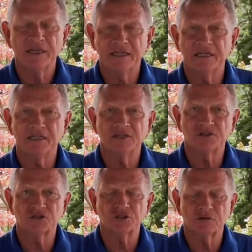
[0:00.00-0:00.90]
It
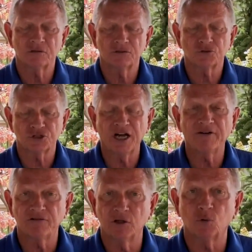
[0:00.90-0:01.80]
is
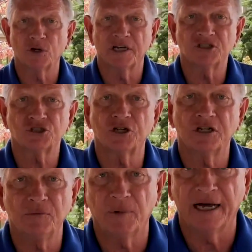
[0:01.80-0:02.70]
Drosophila, when I studied